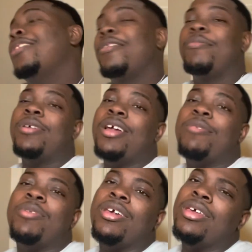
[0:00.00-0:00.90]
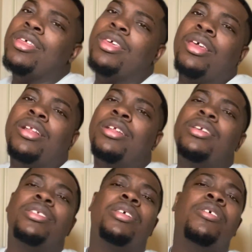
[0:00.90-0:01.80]
But hey, man,
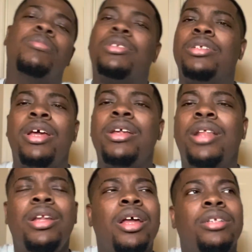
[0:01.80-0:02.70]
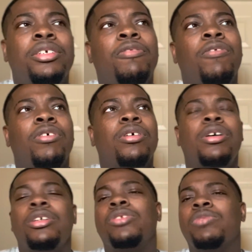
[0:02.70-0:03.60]
these tips, they not just for
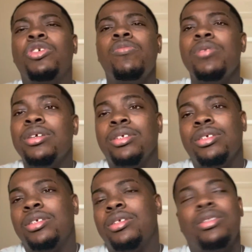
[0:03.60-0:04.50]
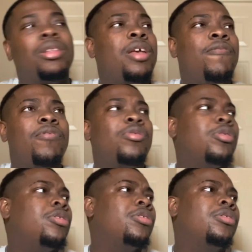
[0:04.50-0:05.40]
custom shoe businesses. They
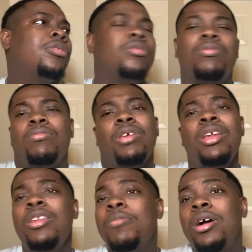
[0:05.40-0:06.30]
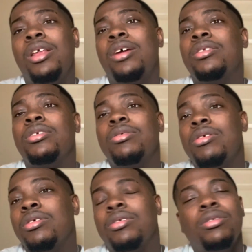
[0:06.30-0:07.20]
for anybody out there trying
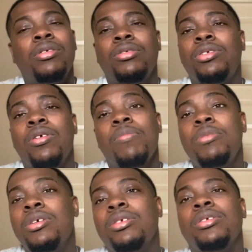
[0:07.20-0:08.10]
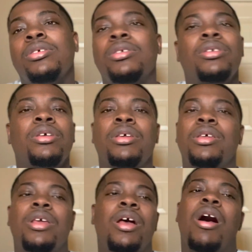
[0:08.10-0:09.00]
to, start a business.
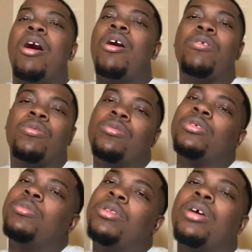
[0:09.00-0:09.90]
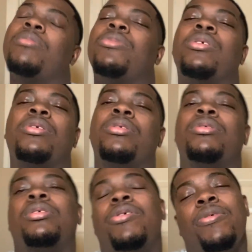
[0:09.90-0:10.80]
All rules apply, man.
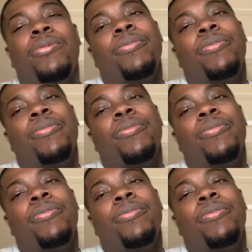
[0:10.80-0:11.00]
So